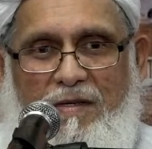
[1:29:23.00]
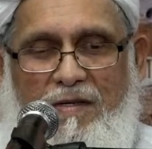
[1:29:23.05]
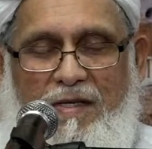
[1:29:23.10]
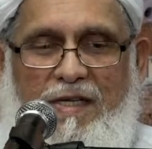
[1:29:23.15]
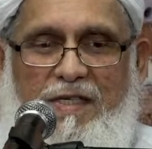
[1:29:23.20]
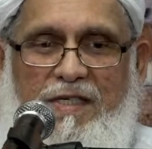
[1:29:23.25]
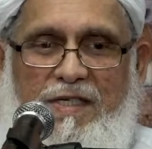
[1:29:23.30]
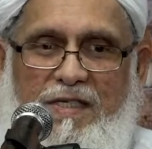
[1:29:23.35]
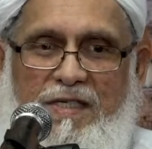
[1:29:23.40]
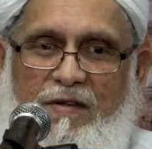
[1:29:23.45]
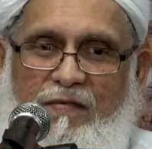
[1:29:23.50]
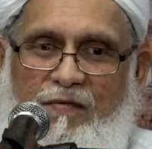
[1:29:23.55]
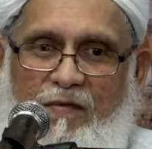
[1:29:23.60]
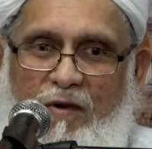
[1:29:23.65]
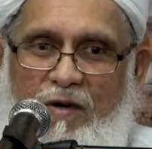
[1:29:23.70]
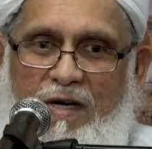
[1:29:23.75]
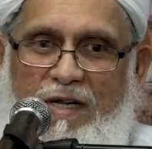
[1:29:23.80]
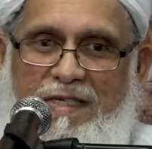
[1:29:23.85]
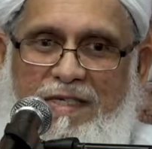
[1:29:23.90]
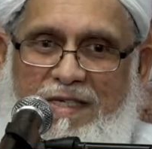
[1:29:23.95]
this is the
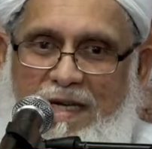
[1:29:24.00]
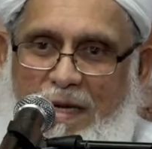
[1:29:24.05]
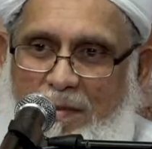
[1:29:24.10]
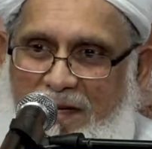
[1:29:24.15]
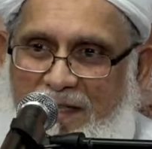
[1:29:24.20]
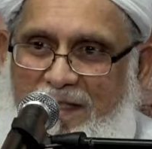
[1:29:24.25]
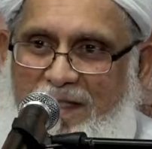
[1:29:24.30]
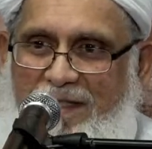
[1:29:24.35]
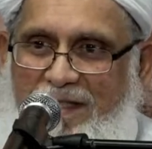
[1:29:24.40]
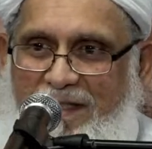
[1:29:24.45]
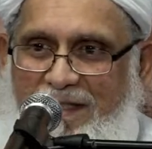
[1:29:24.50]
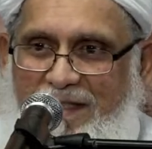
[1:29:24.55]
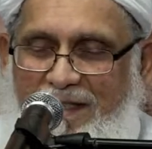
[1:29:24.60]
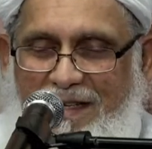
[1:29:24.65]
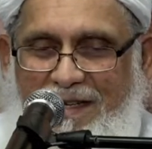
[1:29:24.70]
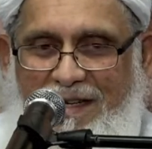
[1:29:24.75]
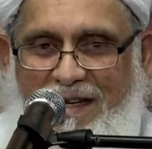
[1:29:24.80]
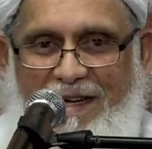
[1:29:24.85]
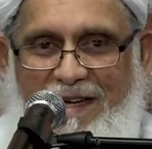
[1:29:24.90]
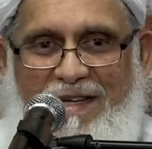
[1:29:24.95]
furthest limit,
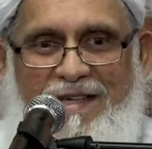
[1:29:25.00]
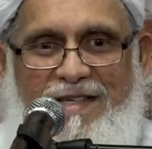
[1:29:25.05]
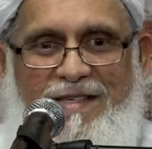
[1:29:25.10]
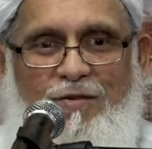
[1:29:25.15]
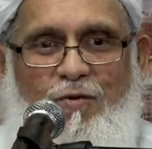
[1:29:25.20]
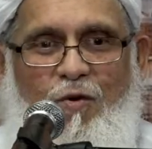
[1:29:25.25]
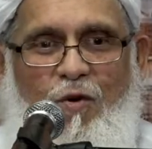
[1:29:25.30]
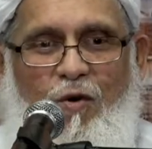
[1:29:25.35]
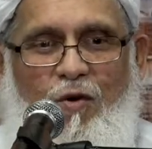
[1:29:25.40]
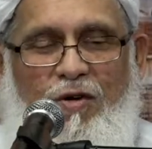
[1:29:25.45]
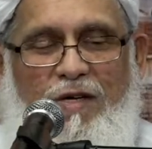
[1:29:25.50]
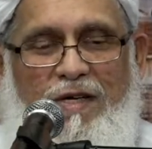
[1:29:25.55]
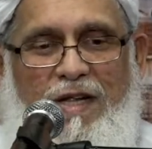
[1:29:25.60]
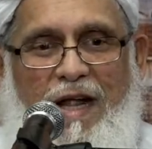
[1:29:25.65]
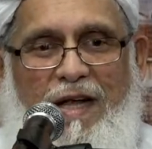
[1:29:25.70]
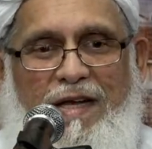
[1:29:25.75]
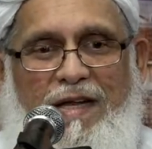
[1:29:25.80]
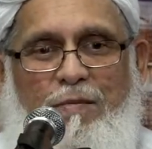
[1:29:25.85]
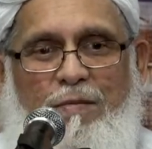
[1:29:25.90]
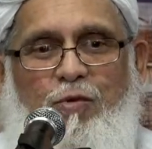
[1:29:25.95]
it is called
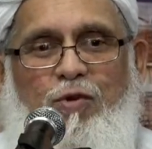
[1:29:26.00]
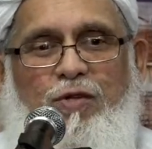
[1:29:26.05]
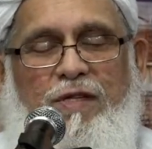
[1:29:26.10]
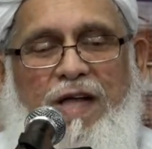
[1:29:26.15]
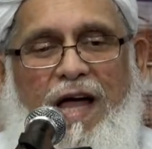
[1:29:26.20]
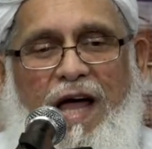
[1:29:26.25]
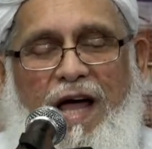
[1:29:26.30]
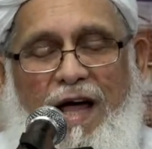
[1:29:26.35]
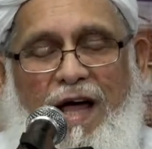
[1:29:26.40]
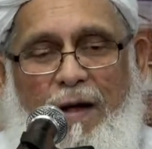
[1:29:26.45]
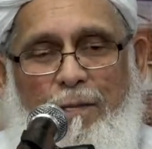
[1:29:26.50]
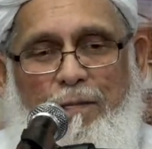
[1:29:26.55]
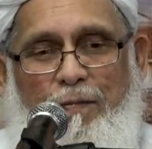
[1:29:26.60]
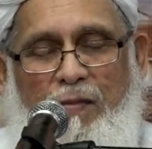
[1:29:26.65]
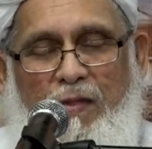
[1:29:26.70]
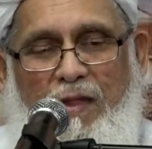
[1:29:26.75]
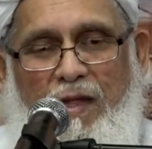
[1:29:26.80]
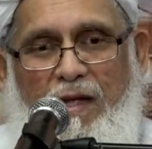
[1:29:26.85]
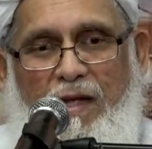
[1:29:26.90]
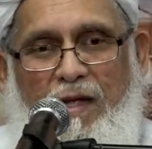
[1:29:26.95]
the Muntaha.
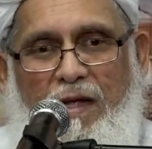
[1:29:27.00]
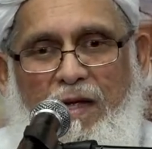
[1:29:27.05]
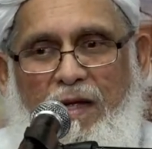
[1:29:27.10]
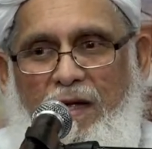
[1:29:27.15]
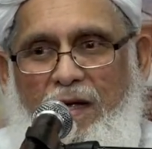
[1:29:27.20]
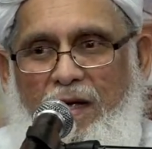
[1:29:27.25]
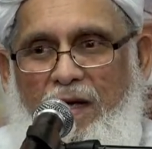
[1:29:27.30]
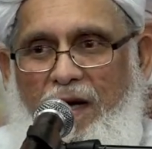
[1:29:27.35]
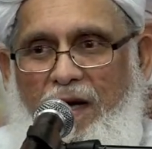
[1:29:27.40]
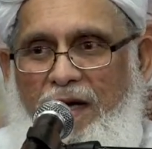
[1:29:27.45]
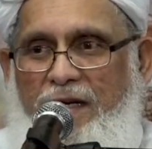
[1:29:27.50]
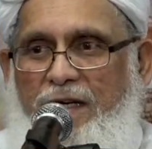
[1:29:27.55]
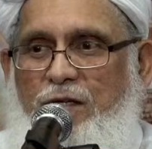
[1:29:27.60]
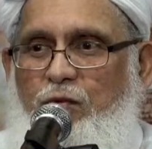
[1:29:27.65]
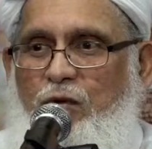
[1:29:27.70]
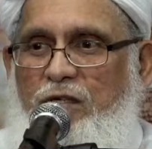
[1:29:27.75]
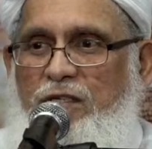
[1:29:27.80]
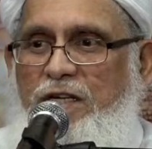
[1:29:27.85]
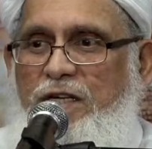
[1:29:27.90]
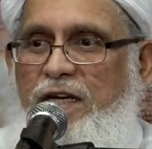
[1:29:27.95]
And
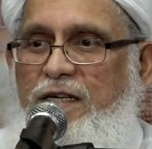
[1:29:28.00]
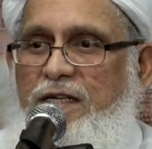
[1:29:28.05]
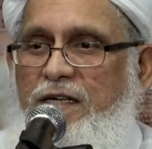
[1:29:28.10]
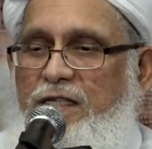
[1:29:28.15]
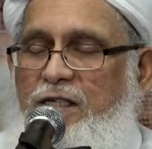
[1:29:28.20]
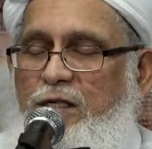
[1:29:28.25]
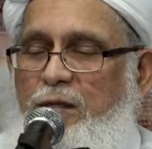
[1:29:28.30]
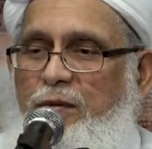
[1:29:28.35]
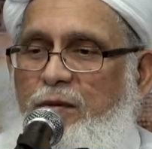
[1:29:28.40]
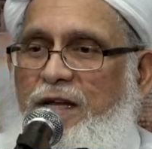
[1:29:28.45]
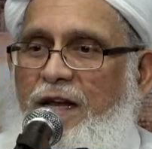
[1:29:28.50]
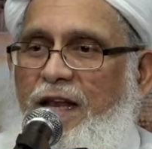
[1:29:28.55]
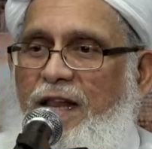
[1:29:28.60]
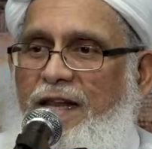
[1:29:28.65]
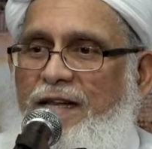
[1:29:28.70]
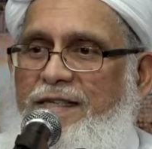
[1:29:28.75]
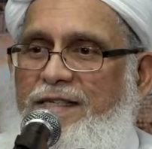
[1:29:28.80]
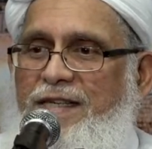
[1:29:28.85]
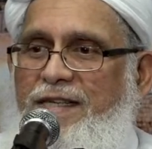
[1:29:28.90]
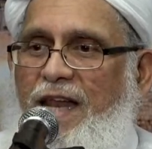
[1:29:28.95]
it was here that Jibreel
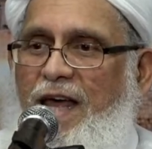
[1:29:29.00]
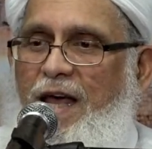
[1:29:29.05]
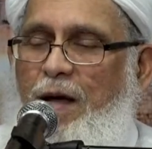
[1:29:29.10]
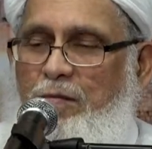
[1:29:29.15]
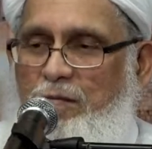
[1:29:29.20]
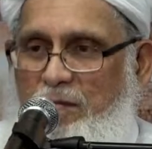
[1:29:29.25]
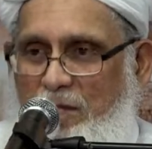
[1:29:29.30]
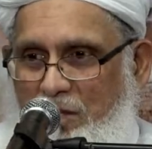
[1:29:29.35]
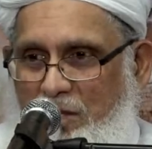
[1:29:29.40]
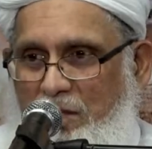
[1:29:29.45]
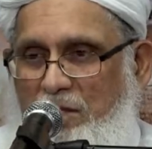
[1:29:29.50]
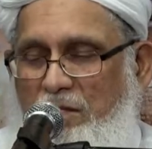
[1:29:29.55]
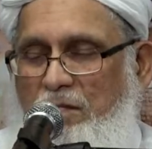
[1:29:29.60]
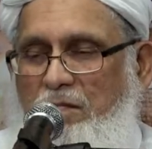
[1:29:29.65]
alayhi salam